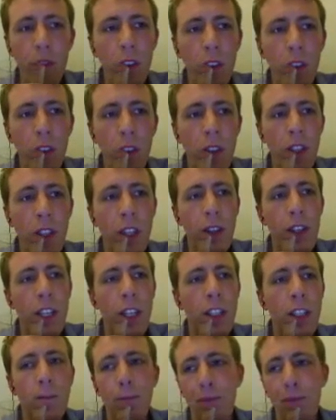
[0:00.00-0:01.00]
Here it
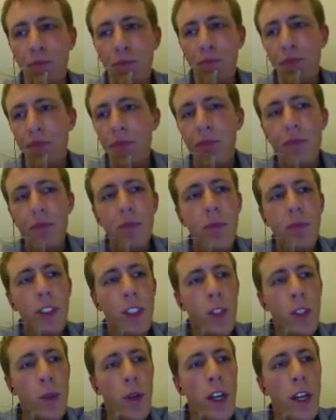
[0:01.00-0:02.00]
is.
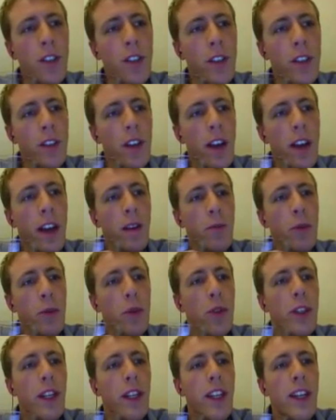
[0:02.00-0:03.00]
No, I'm
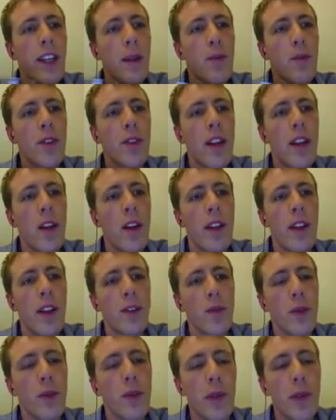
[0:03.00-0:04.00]
using Eclipse for now.
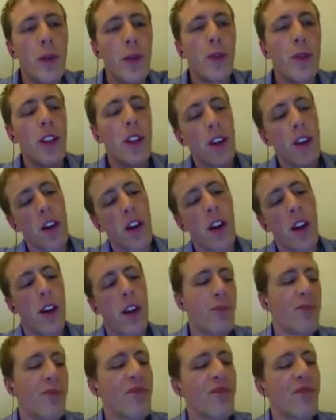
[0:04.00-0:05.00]
That's what we use at our
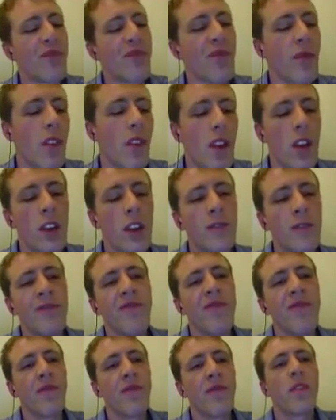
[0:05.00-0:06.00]

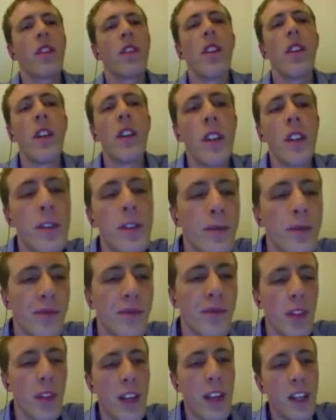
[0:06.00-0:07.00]

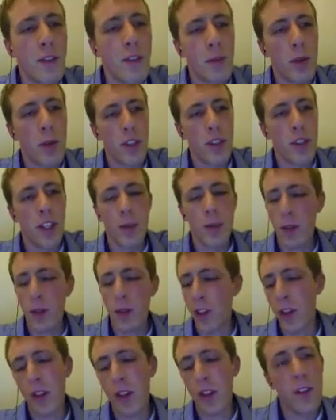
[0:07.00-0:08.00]
NS project, but
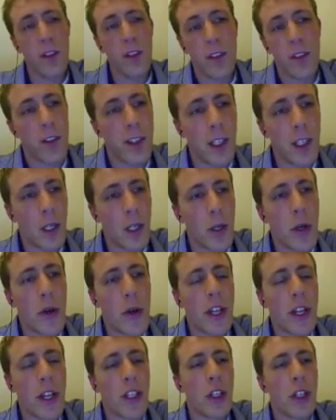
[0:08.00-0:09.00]
you
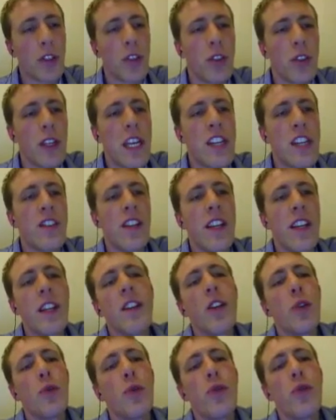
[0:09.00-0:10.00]
can just easily
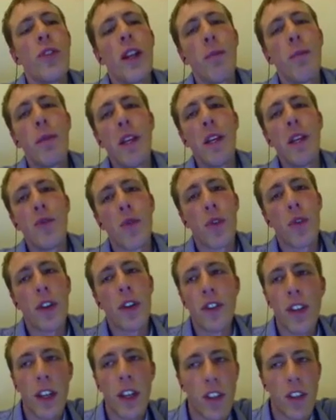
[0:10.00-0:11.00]
use NetBeans or
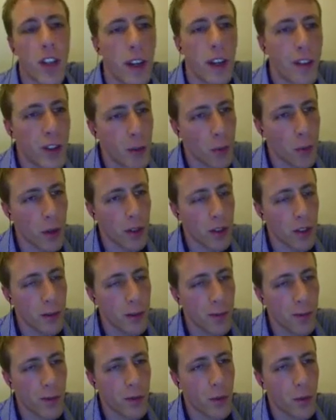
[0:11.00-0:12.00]
IntelliJ if you want
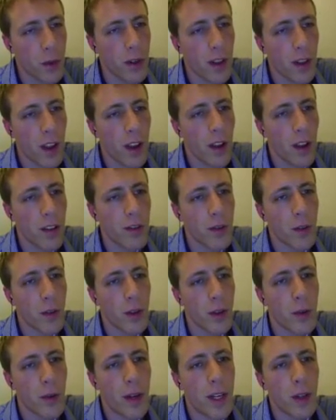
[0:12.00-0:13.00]
for the
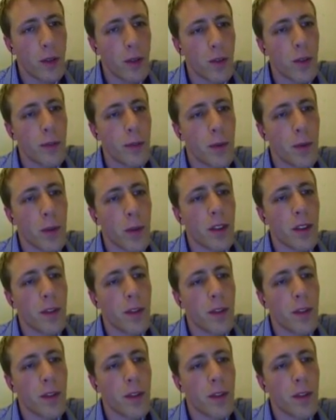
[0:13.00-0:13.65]
Gradle support.